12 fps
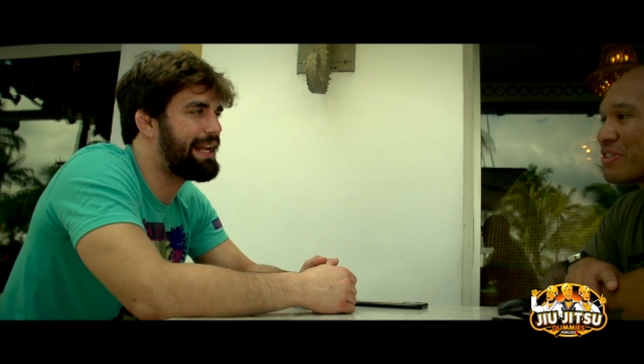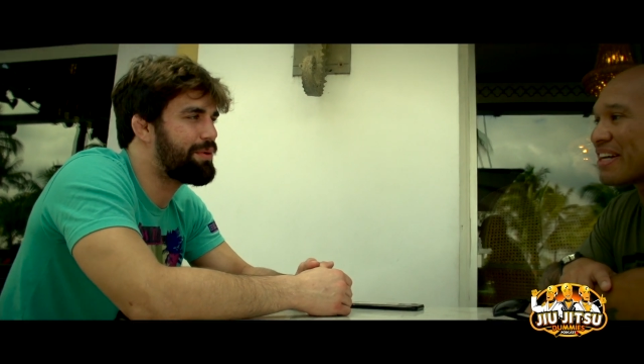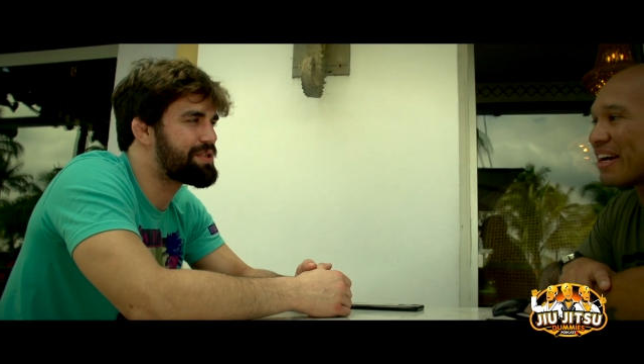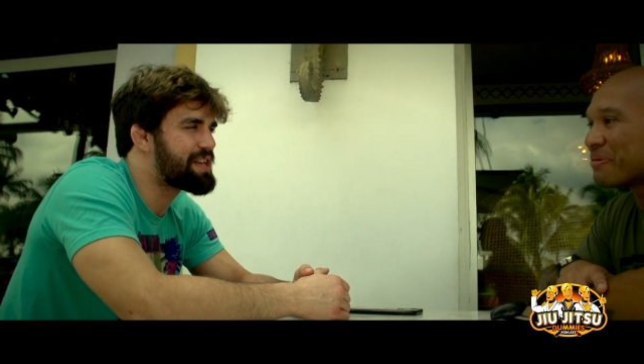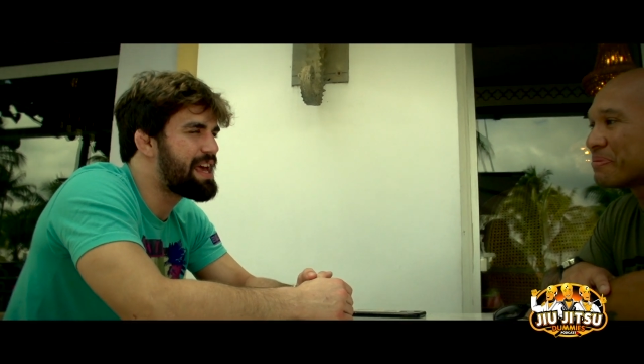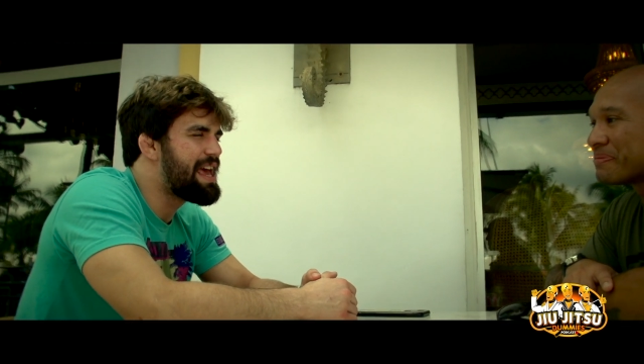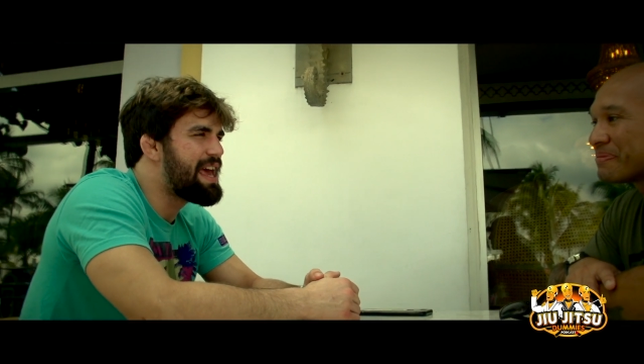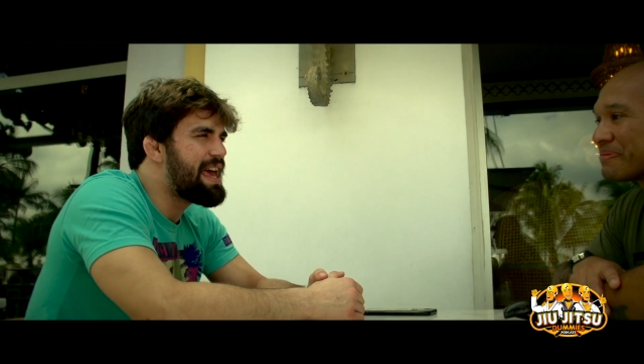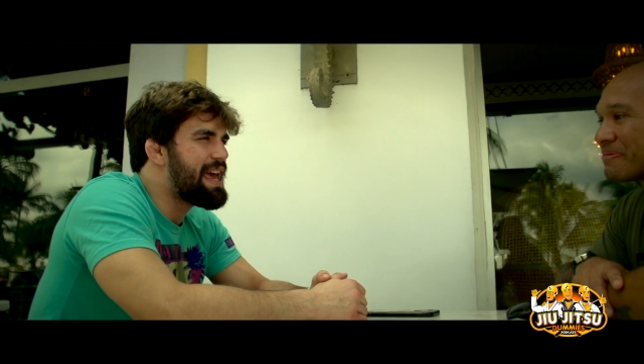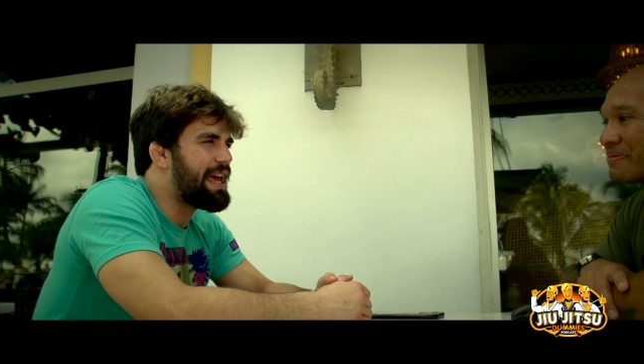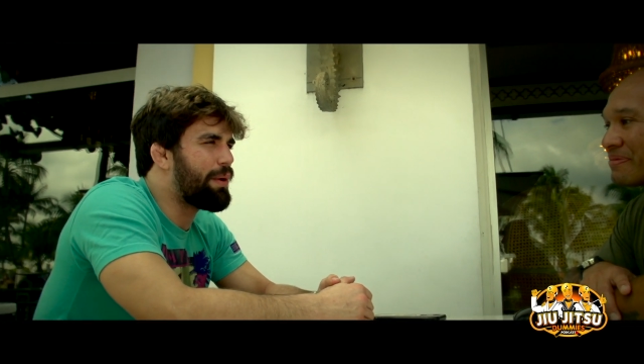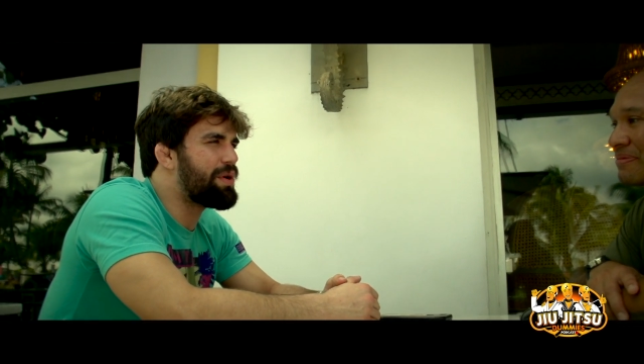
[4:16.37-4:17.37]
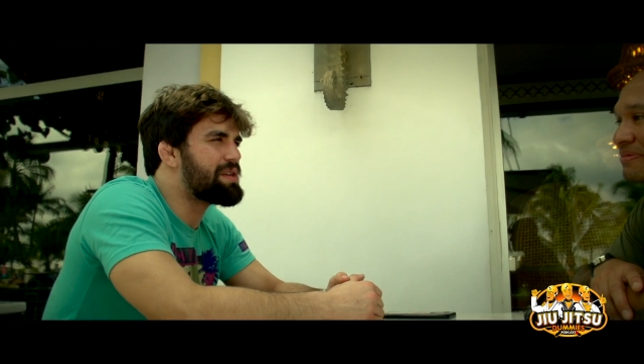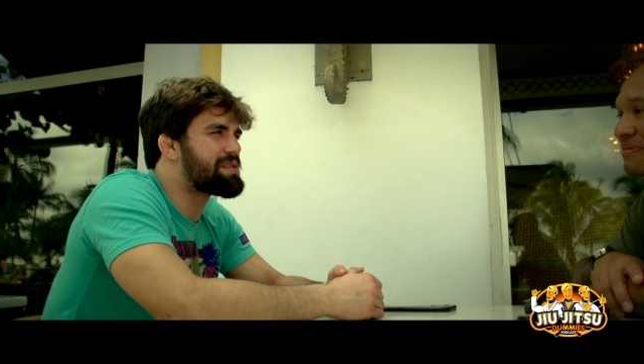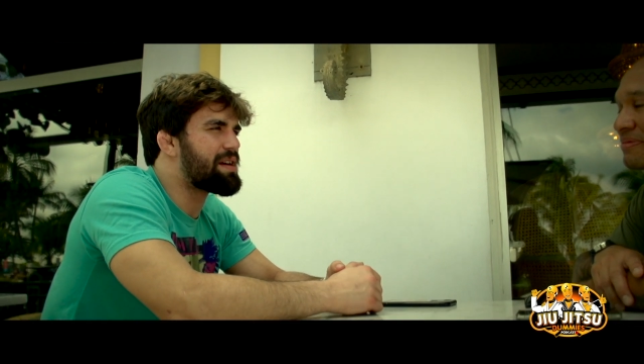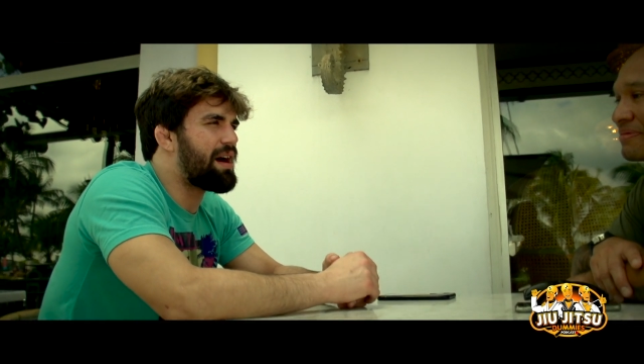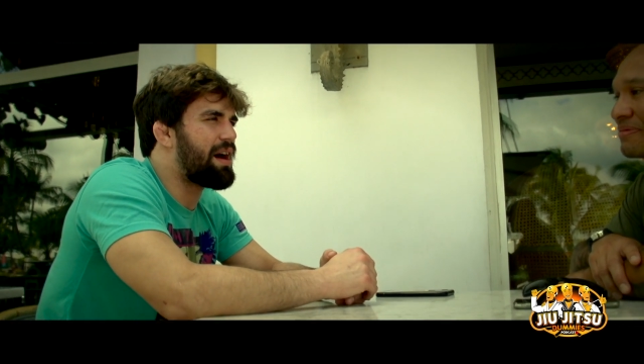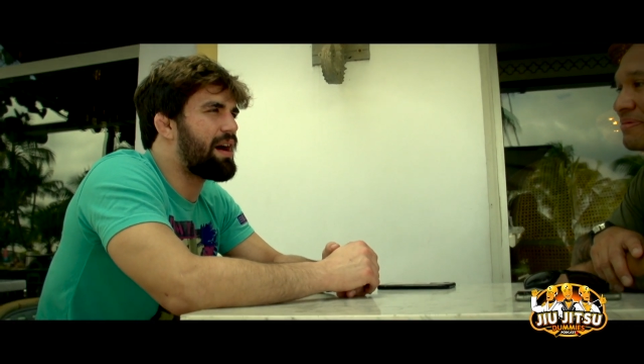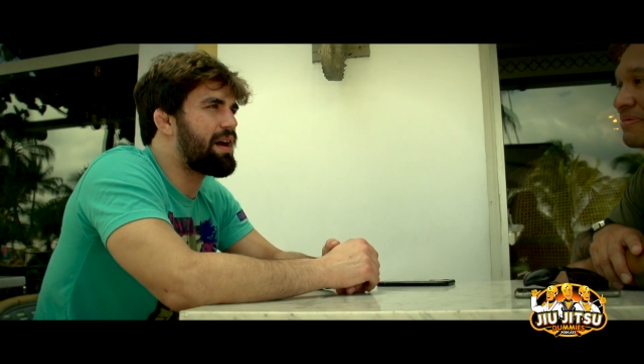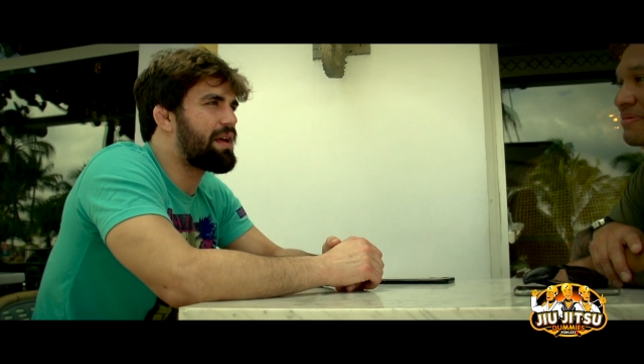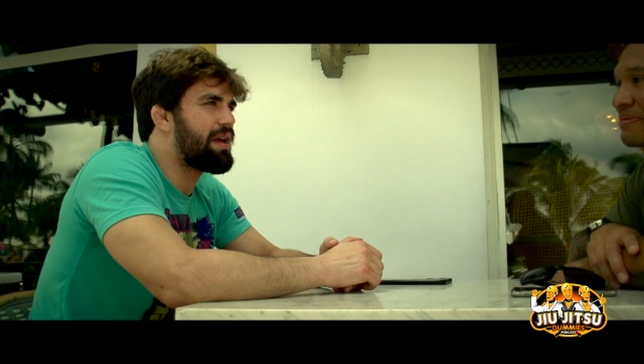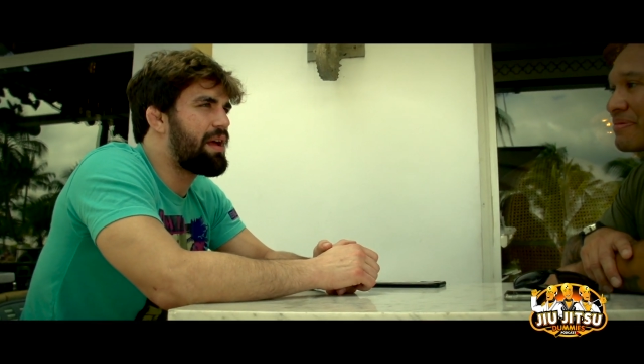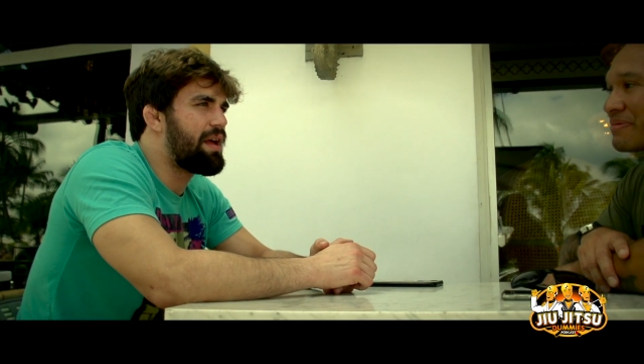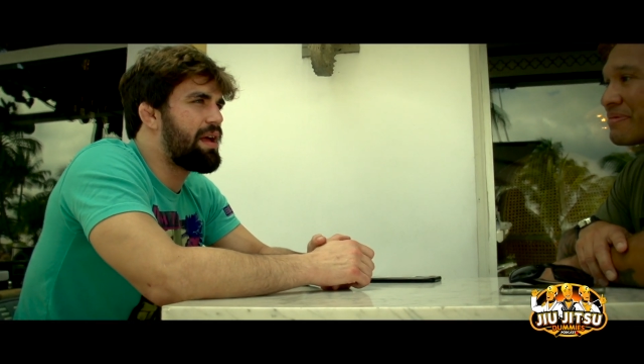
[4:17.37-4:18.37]
and it
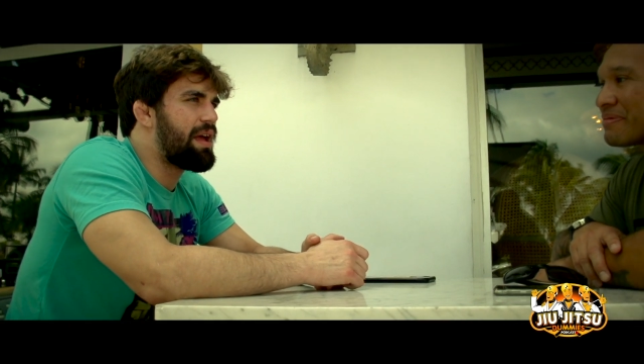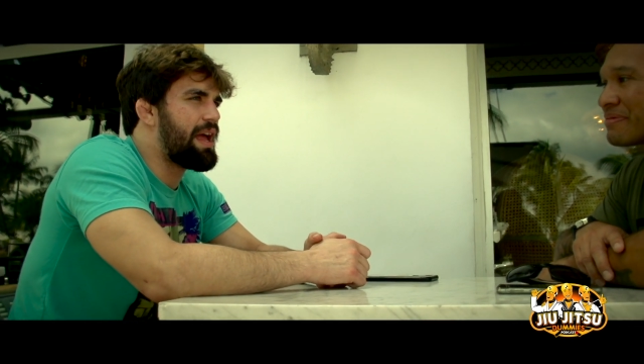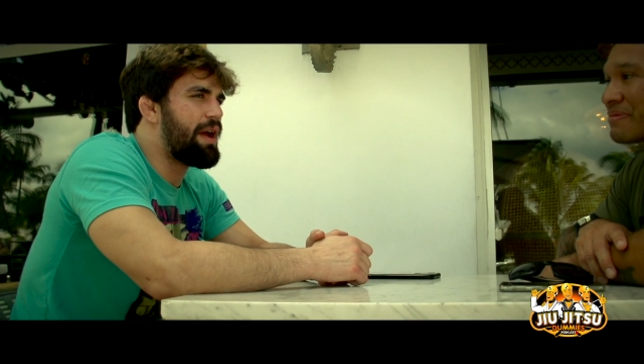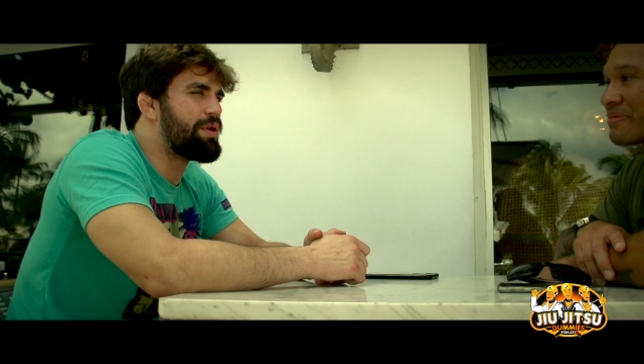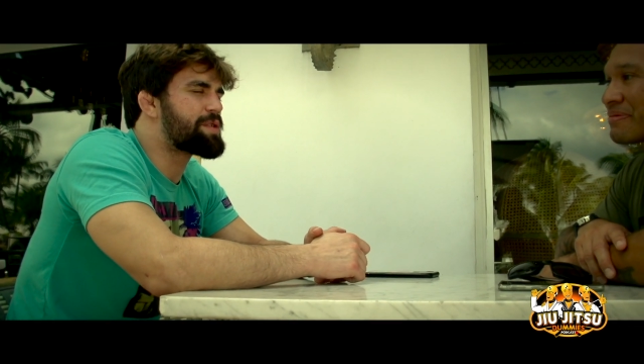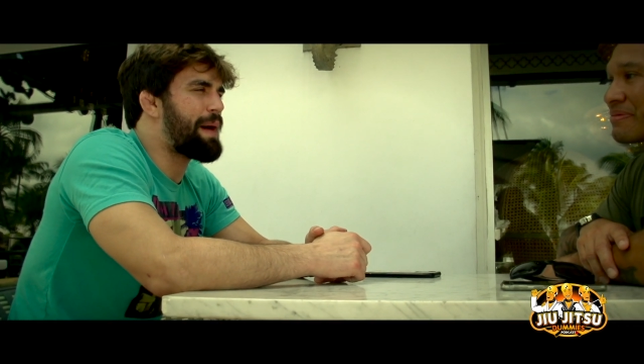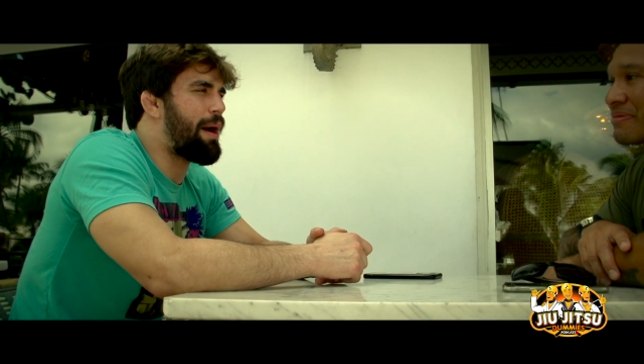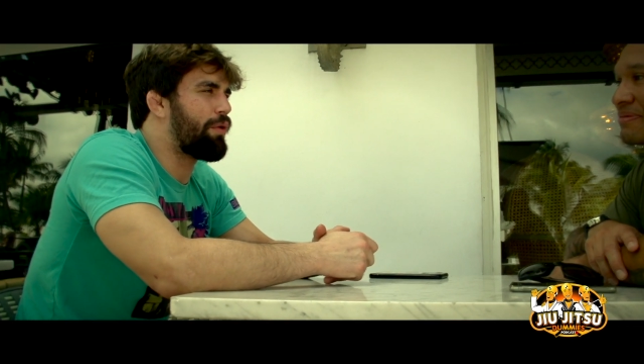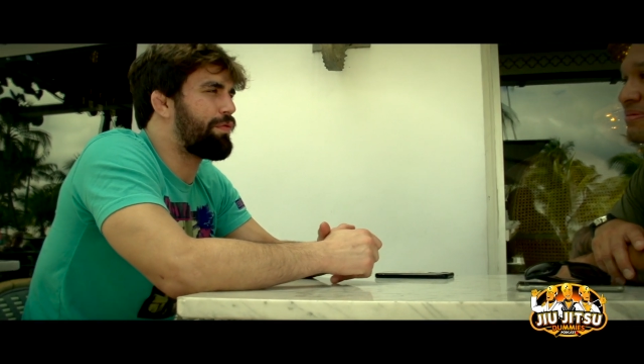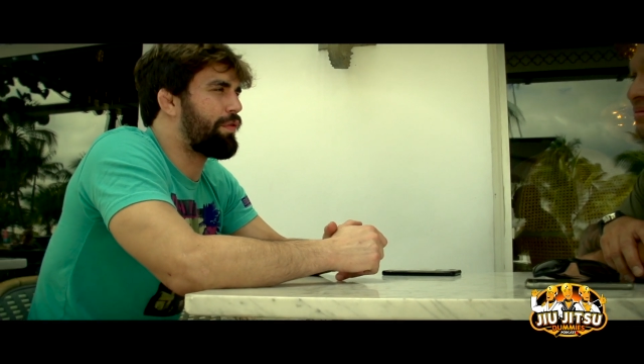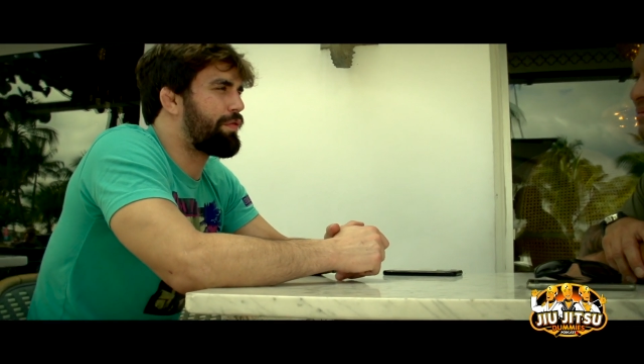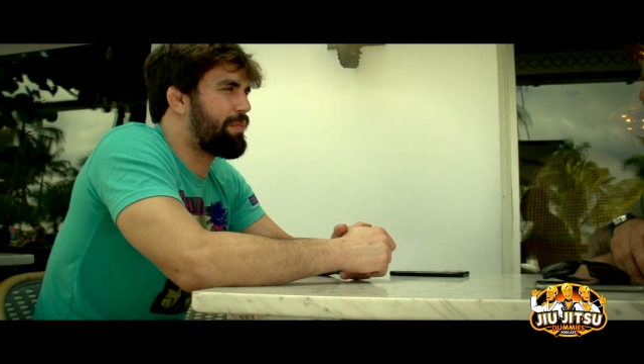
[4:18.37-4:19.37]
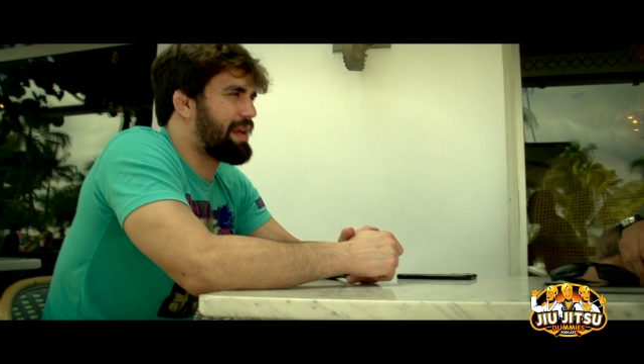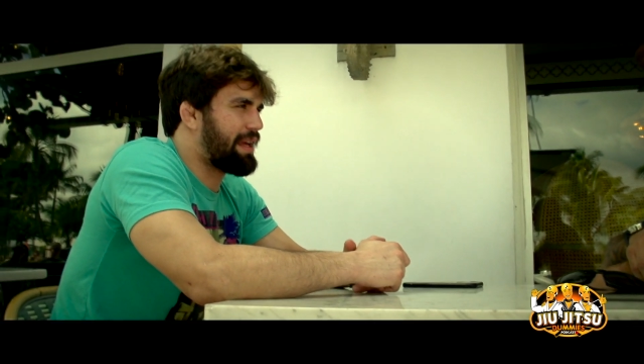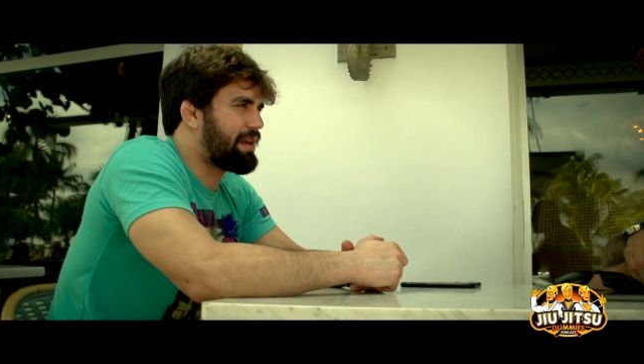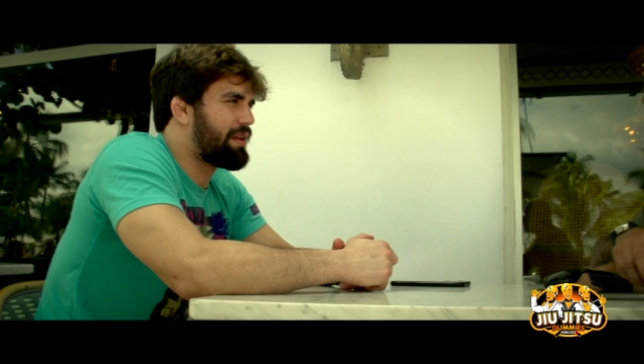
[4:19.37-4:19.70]
was powerful for me,